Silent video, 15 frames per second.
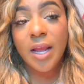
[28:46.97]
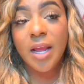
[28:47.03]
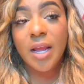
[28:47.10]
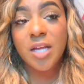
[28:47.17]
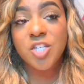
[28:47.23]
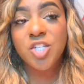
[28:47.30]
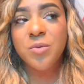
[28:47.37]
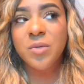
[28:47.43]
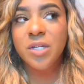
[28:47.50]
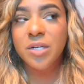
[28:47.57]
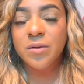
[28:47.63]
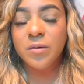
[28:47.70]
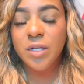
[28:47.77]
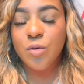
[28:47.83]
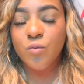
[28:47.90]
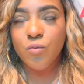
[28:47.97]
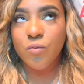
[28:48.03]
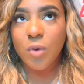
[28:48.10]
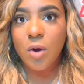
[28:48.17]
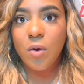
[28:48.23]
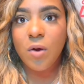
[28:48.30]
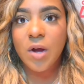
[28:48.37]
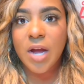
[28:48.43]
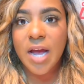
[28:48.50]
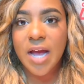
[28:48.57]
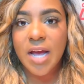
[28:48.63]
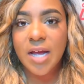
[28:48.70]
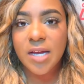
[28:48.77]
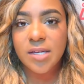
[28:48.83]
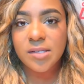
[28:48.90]
And she would literally roll her
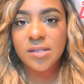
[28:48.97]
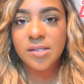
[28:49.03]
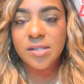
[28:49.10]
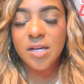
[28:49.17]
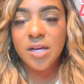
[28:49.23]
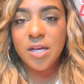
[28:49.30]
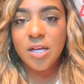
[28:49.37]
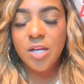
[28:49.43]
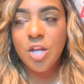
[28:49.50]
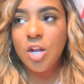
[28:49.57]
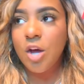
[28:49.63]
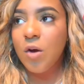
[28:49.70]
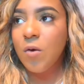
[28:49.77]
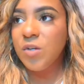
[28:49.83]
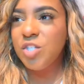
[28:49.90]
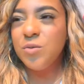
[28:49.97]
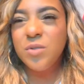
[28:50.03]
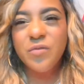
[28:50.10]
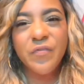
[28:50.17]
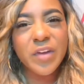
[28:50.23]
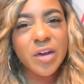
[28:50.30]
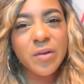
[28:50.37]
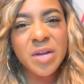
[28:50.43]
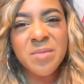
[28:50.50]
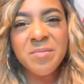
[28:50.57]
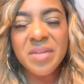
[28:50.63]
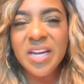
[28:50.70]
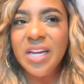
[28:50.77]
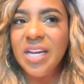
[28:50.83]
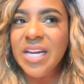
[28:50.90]
eyes. You know, she was very
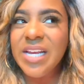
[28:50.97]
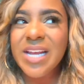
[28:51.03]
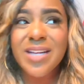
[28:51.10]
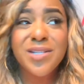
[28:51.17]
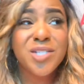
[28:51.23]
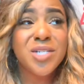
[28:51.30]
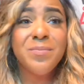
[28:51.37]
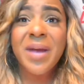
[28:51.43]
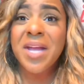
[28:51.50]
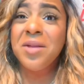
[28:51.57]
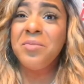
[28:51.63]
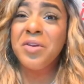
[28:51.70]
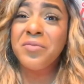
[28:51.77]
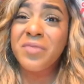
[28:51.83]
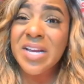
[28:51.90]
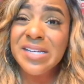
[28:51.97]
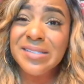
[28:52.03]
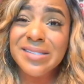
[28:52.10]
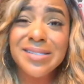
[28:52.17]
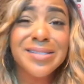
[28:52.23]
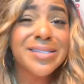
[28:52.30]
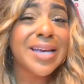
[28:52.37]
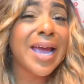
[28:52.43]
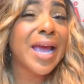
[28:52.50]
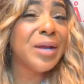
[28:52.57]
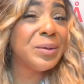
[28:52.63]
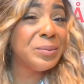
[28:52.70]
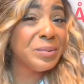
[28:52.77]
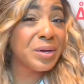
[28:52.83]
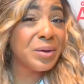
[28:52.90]
mean. She might have been racist.
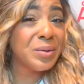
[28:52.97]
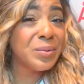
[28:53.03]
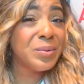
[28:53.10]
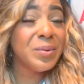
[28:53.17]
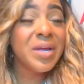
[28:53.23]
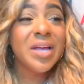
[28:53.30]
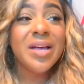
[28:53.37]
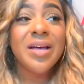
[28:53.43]
I don't know.